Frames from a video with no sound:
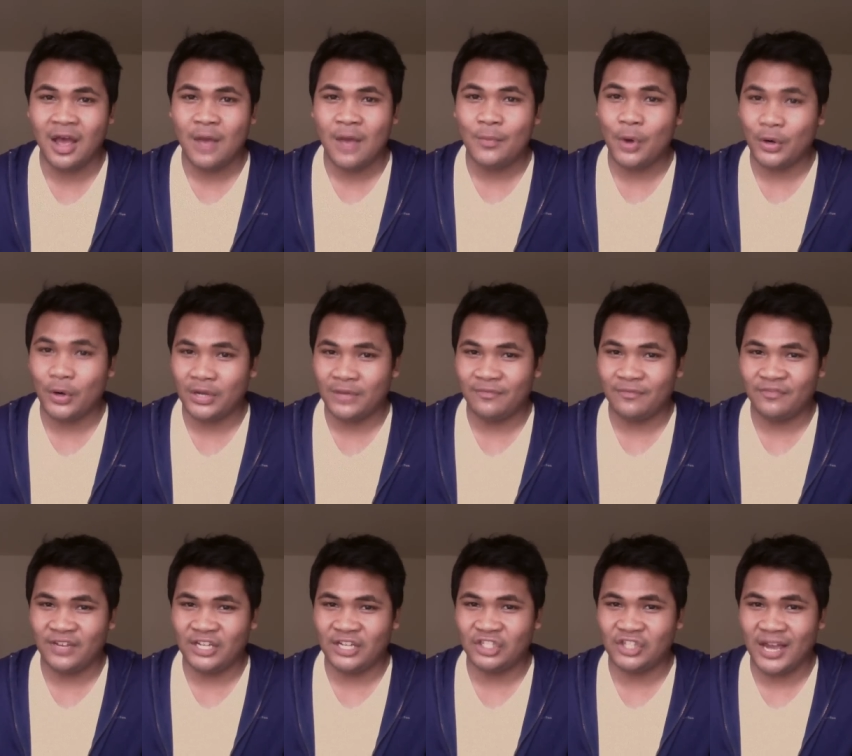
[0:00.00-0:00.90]
podium
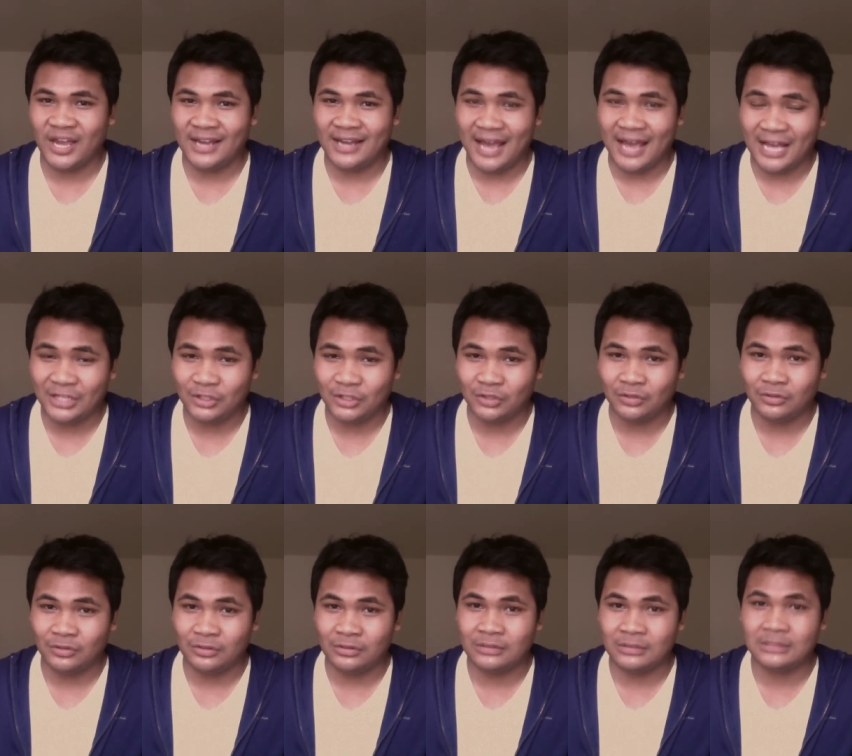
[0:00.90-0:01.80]
finish at
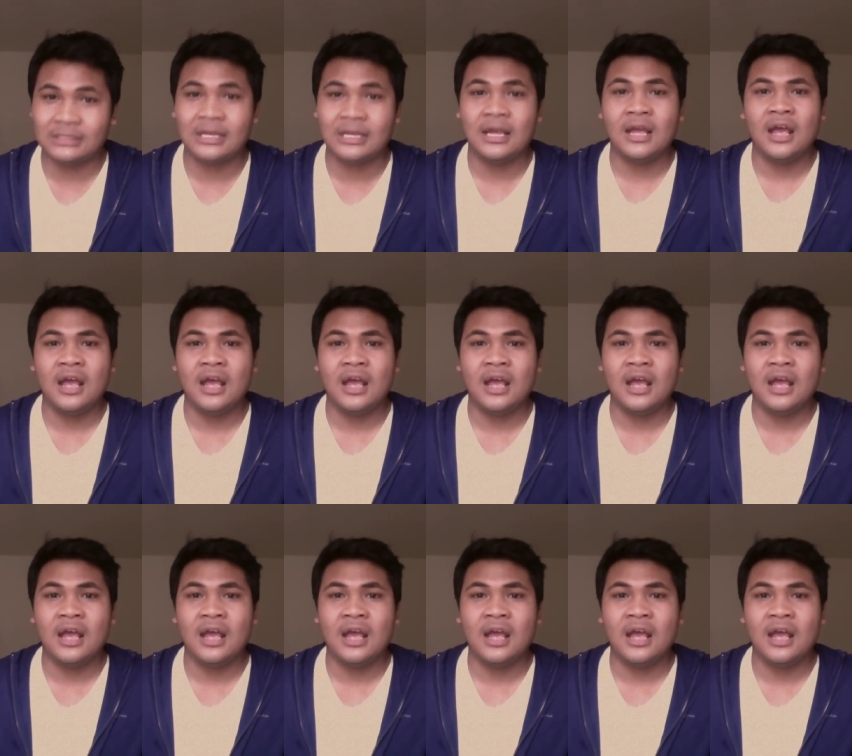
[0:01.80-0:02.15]
nationals.